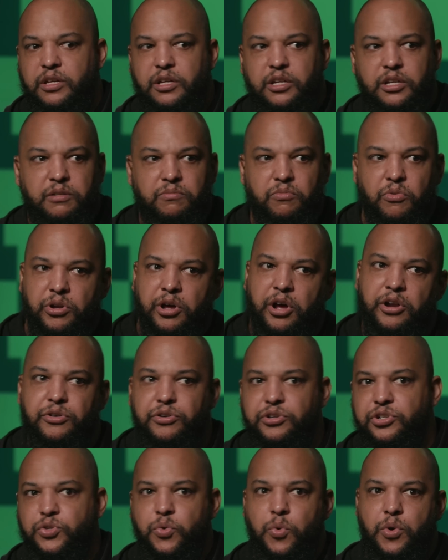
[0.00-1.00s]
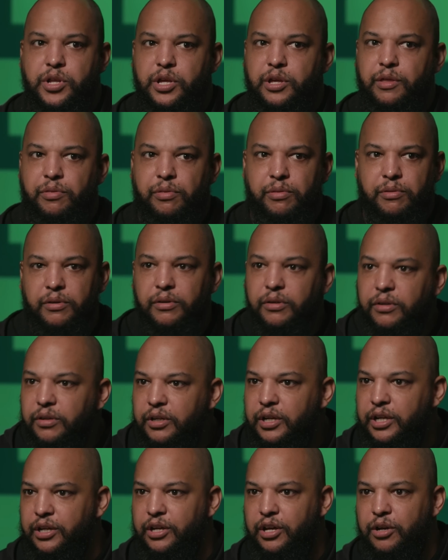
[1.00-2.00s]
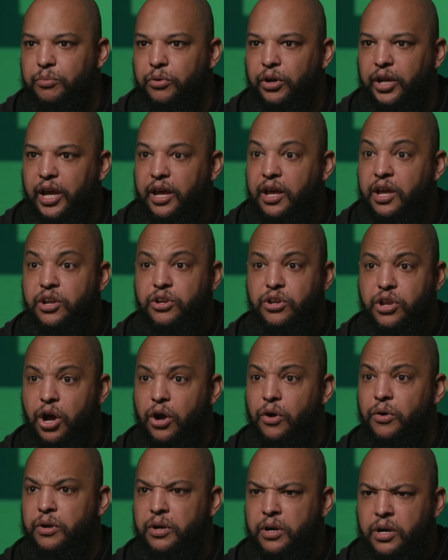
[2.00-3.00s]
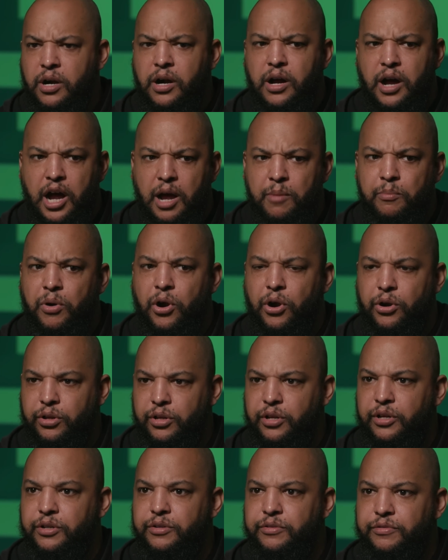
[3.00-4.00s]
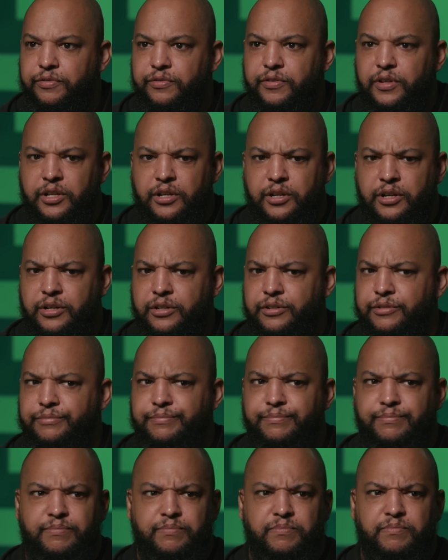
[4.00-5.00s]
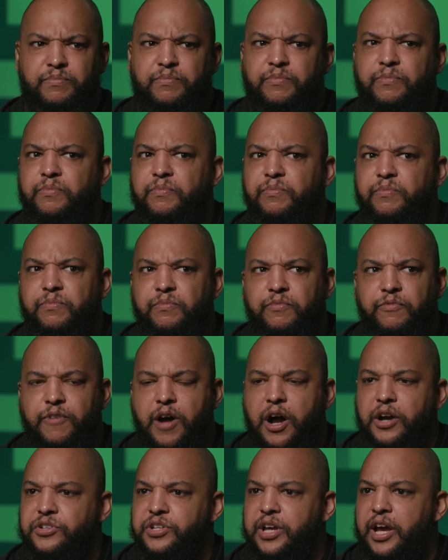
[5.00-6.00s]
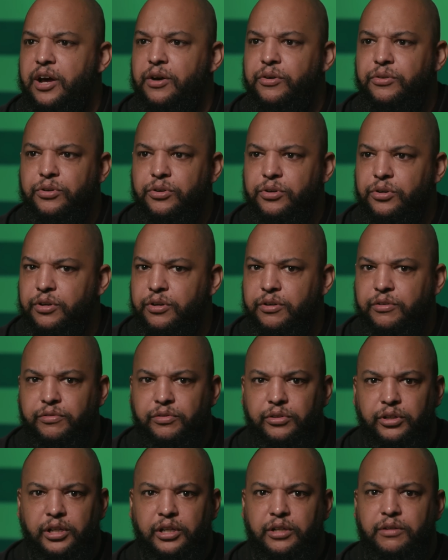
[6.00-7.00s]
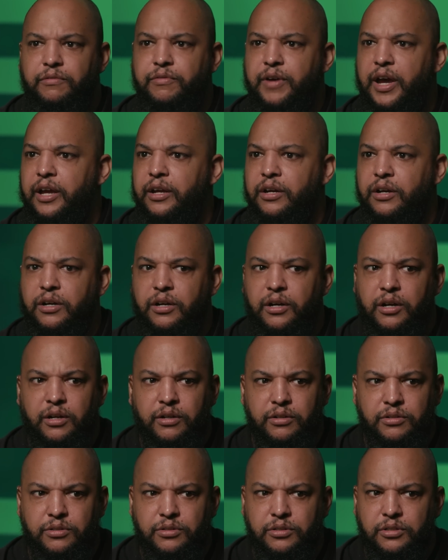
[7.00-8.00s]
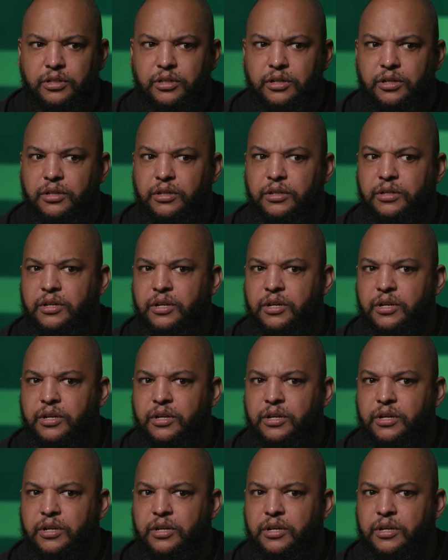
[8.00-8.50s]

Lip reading: the 120th, you know, brigade. No, I'm part of, you know, Foxhound or freaking Vanguard, or,